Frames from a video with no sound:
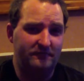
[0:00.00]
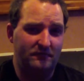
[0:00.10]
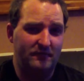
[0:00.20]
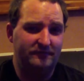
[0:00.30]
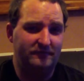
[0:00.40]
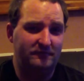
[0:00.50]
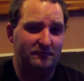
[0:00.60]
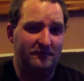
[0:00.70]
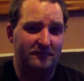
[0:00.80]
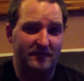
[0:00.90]
questions as
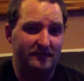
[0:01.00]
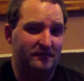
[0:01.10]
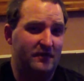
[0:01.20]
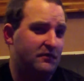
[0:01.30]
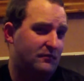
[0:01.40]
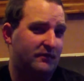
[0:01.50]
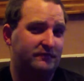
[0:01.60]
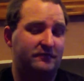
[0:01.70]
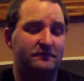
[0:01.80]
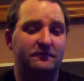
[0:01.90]
well, for yes or no
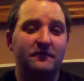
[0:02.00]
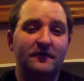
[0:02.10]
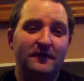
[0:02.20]
questions.